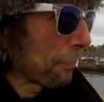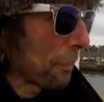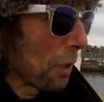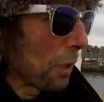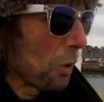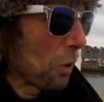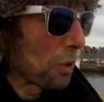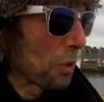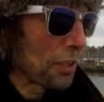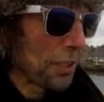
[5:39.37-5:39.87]

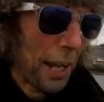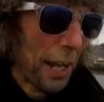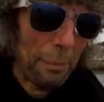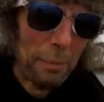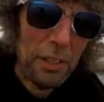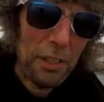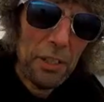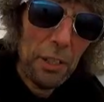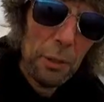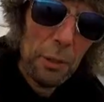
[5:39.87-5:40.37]
all this
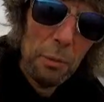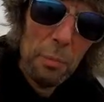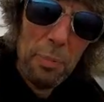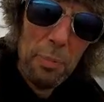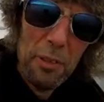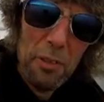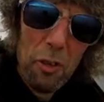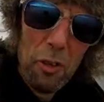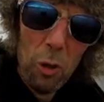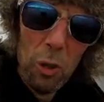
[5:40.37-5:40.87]
happening. So they would
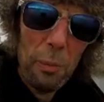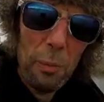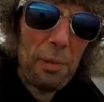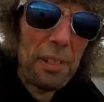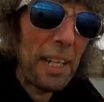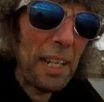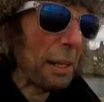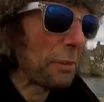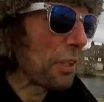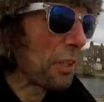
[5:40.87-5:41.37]
patrol up and
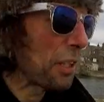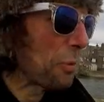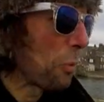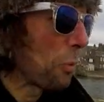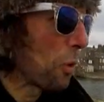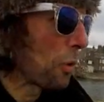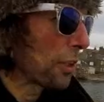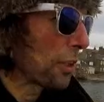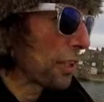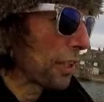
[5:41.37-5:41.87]
down these
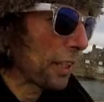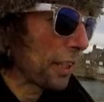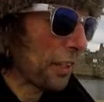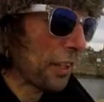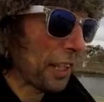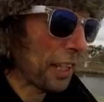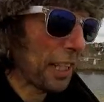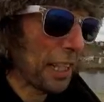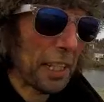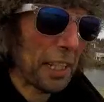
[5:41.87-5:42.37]
waters, and I
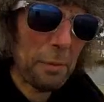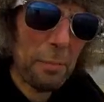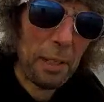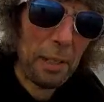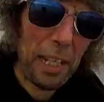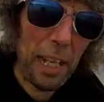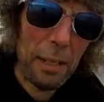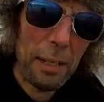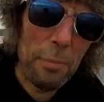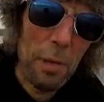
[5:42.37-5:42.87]
think it later
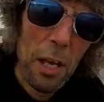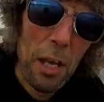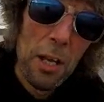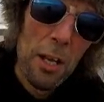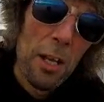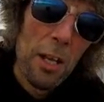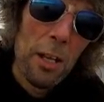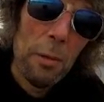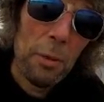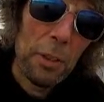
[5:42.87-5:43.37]
became
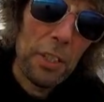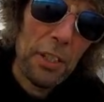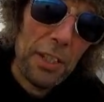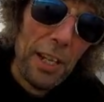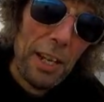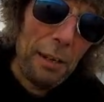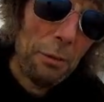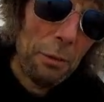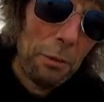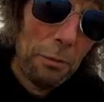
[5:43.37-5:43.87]
what is
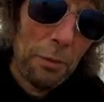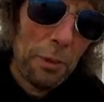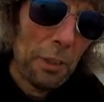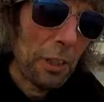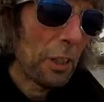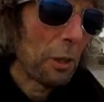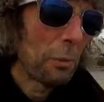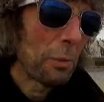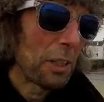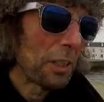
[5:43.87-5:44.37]
now
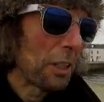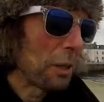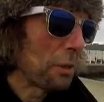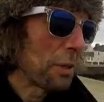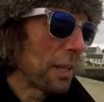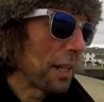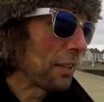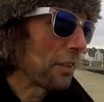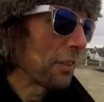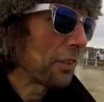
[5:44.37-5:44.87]
commonly known
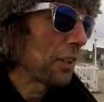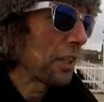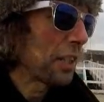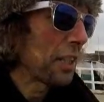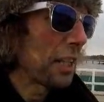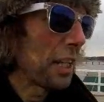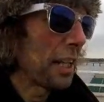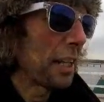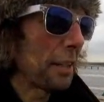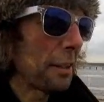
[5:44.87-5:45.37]
as
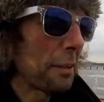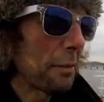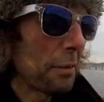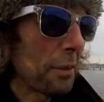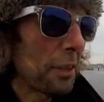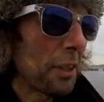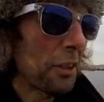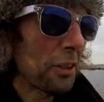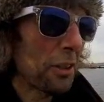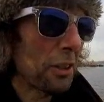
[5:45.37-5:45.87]
the
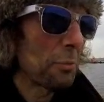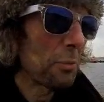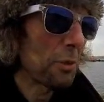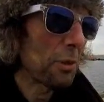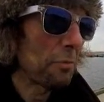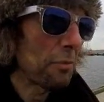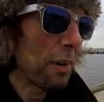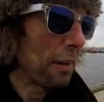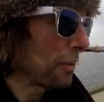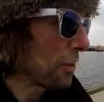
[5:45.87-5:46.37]
Customs
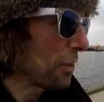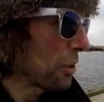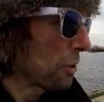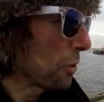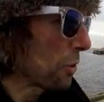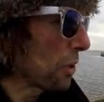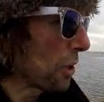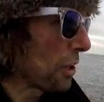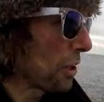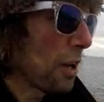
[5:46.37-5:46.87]
and Revenue,
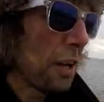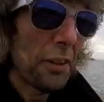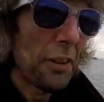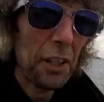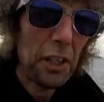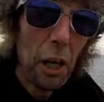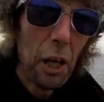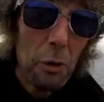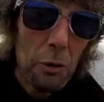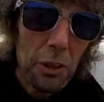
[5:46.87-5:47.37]
or the
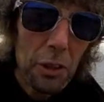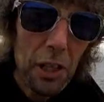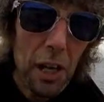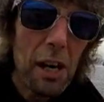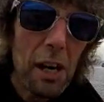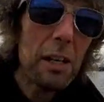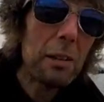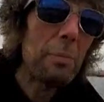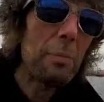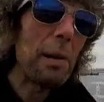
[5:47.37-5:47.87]
Coast
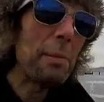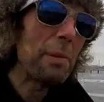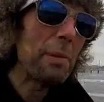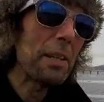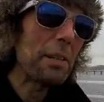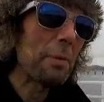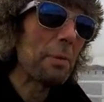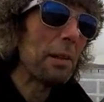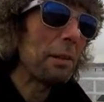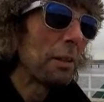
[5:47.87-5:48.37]
Guard maybe
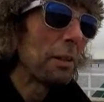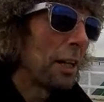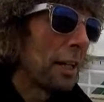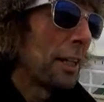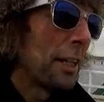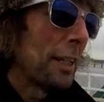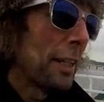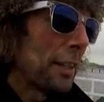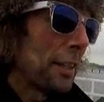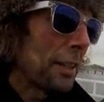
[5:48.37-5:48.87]
as well.
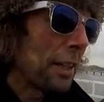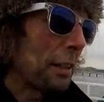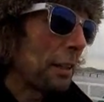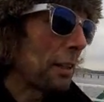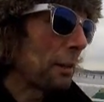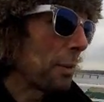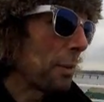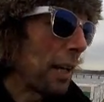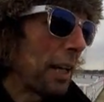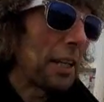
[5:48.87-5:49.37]
So a
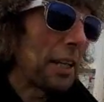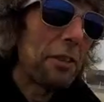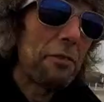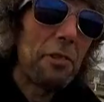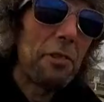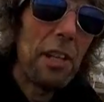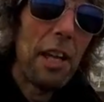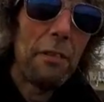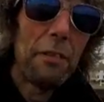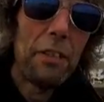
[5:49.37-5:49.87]
little bit of
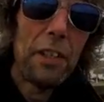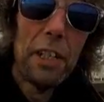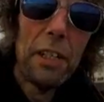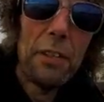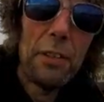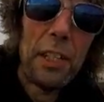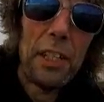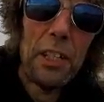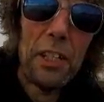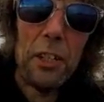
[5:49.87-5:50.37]
history there for you,
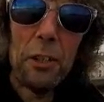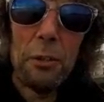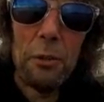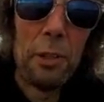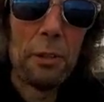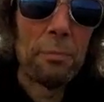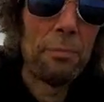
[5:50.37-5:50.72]
thank you.